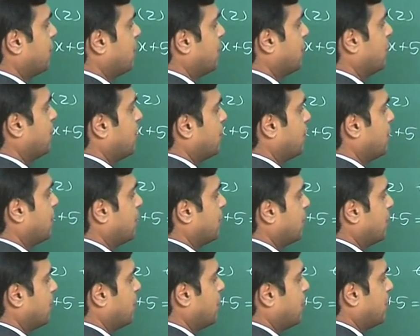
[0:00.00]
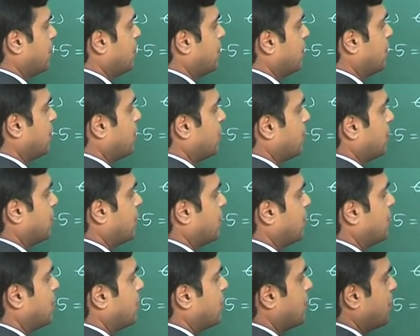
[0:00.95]

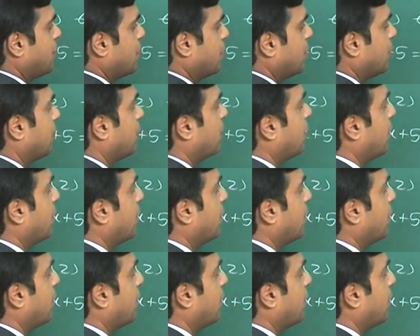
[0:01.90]
Nobody speaks.